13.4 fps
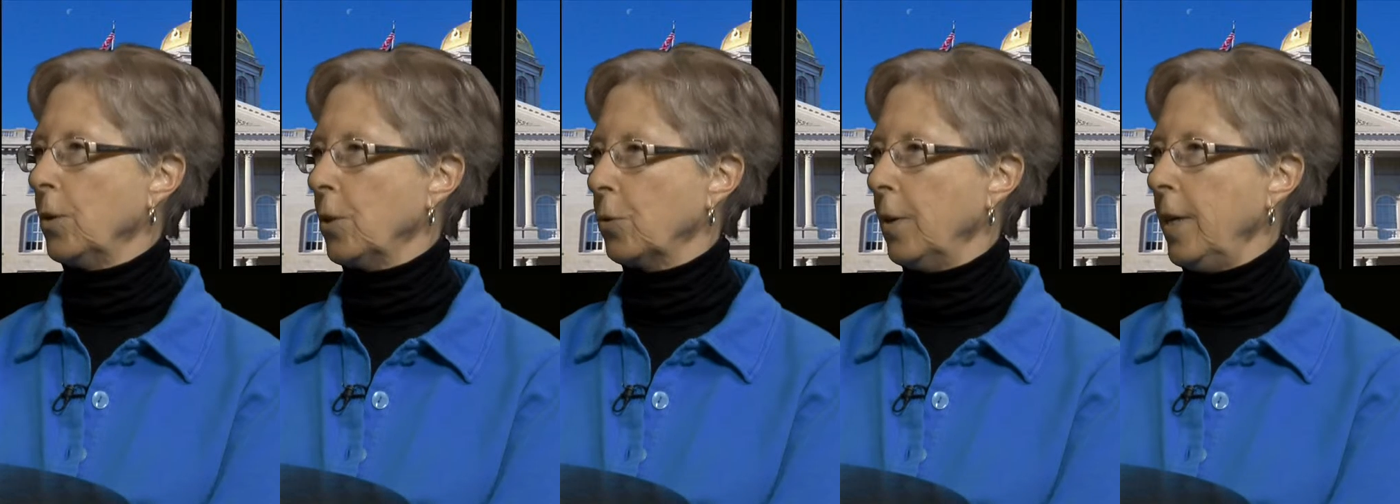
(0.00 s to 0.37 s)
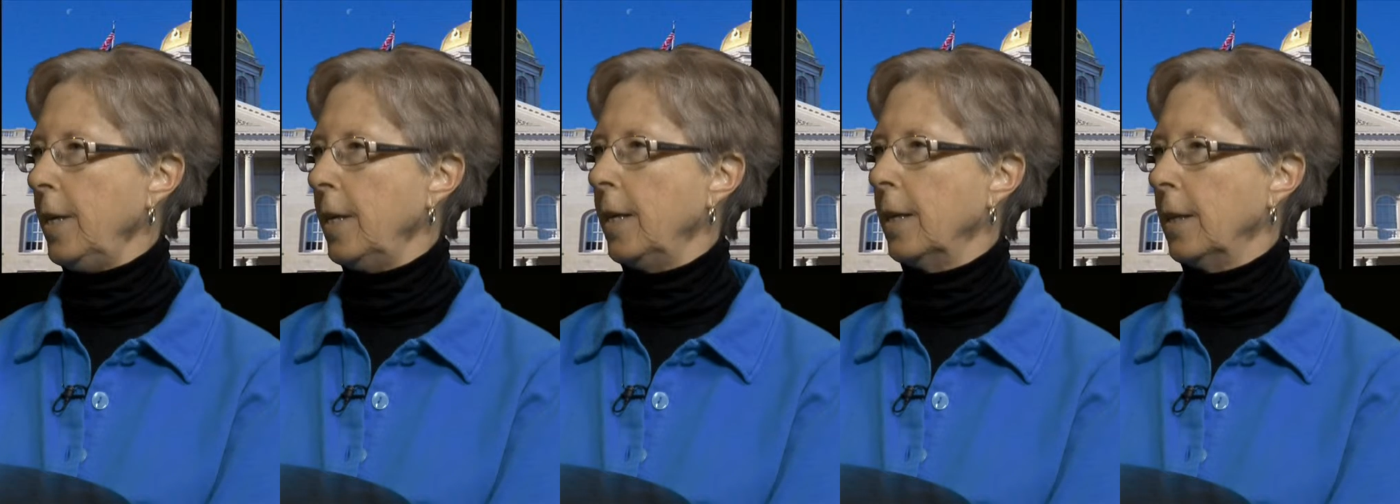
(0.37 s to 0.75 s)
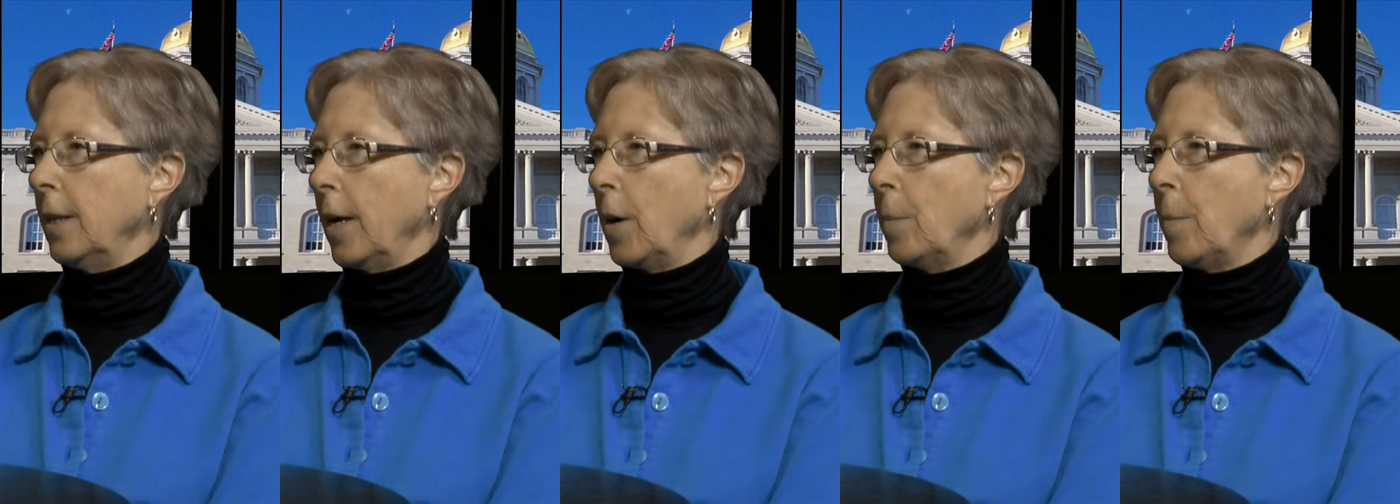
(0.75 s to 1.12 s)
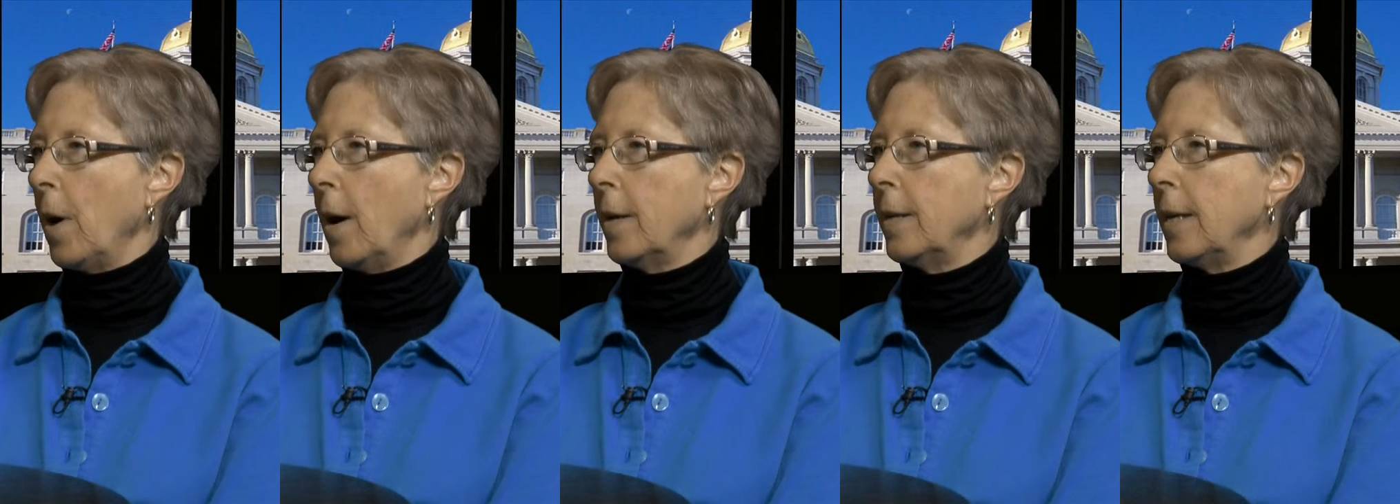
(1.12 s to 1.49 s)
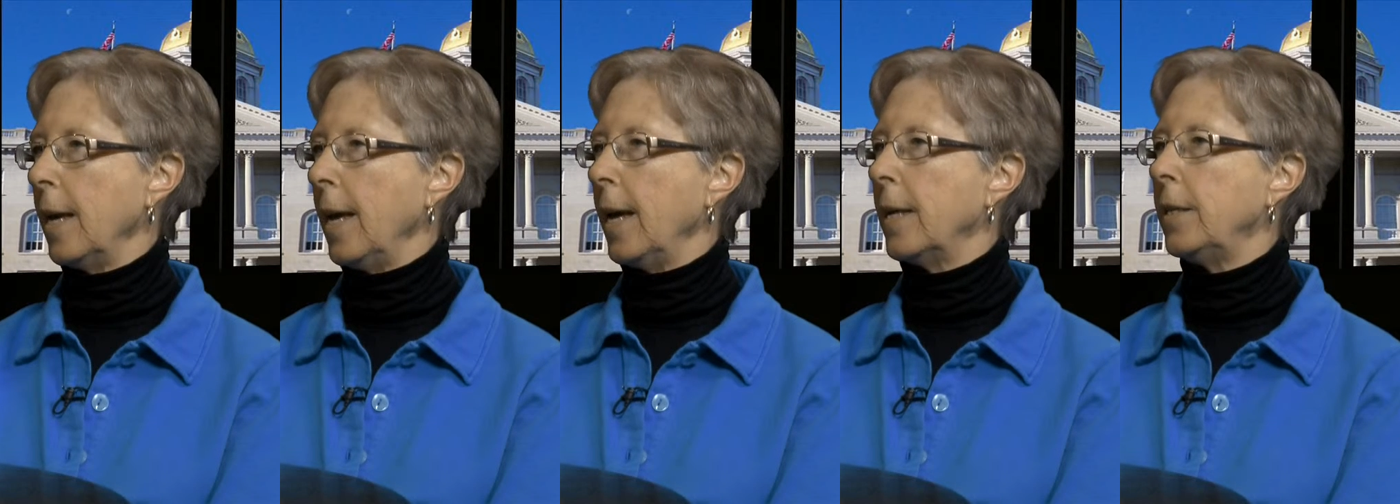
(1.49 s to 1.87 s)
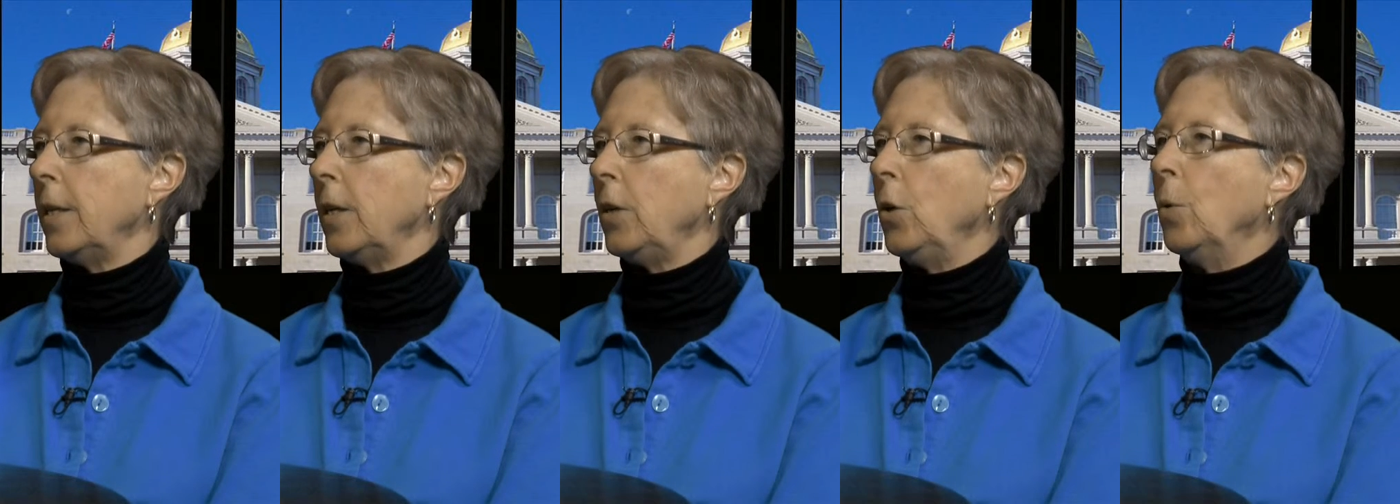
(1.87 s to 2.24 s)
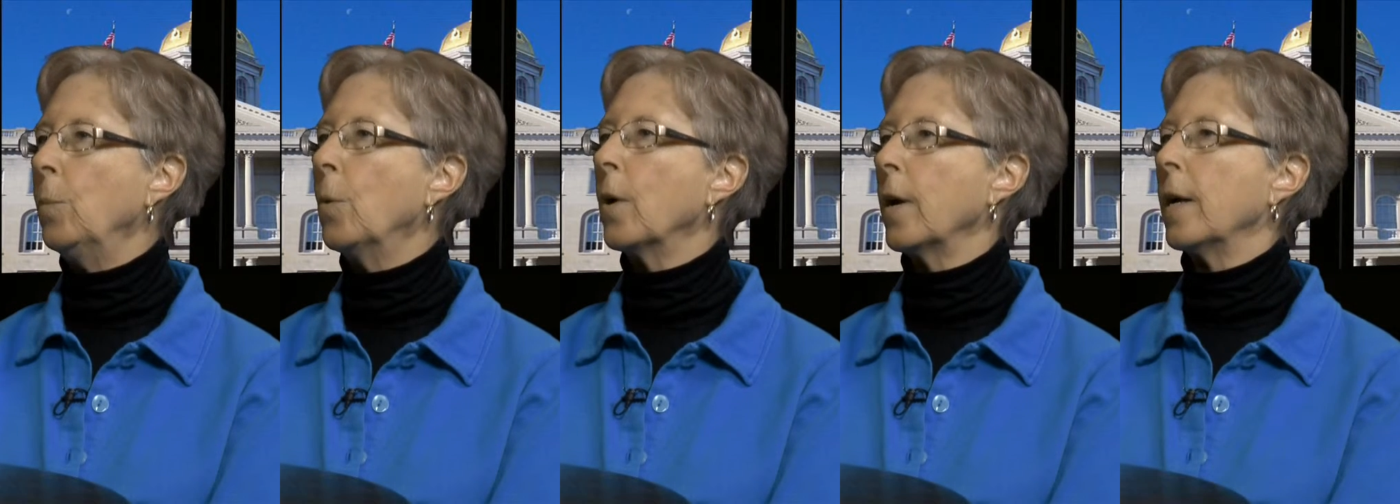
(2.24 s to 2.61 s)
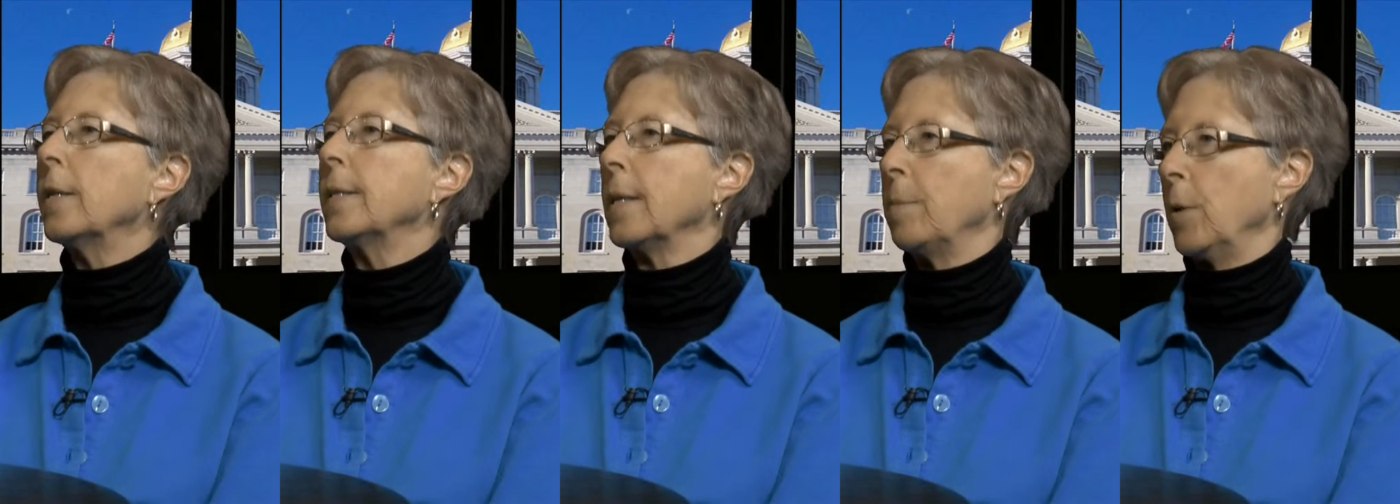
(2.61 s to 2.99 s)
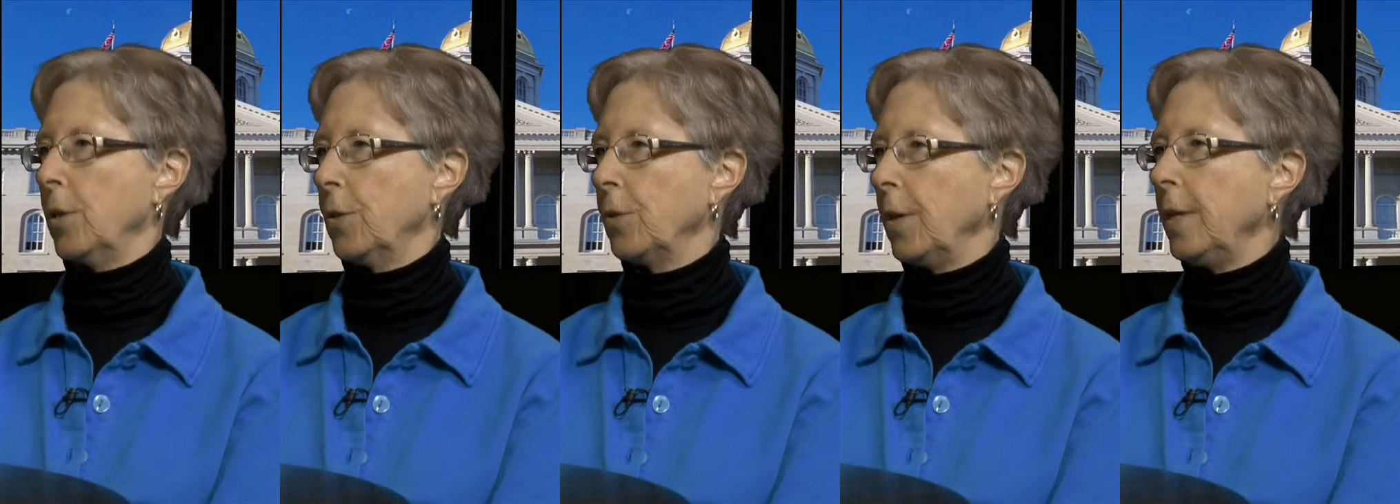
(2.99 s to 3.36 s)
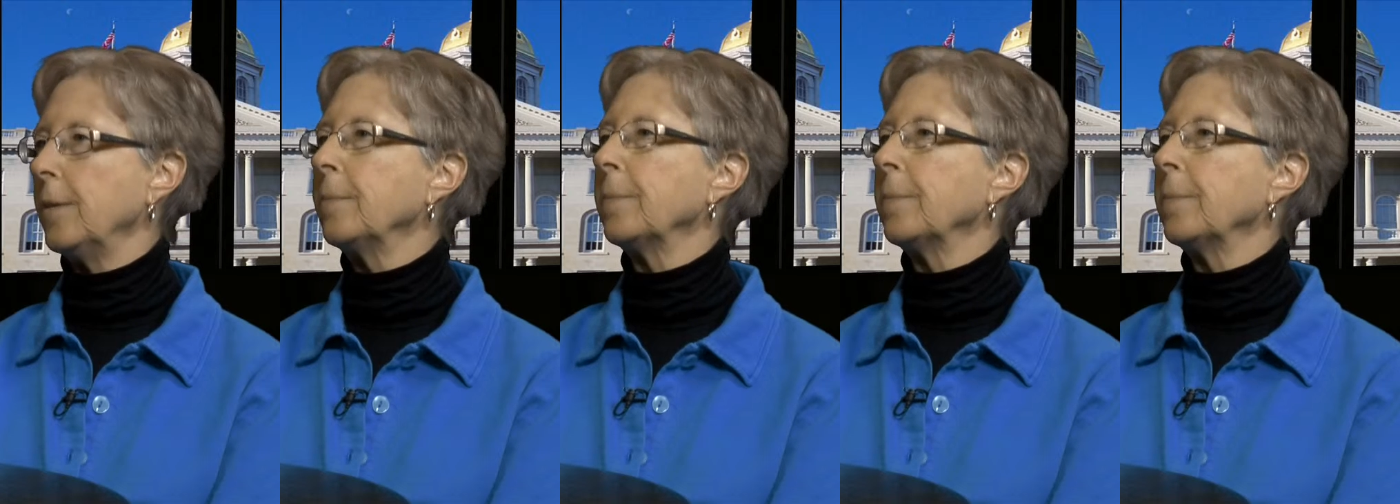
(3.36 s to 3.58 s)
Street in Claremont and in Newport on Summer Street.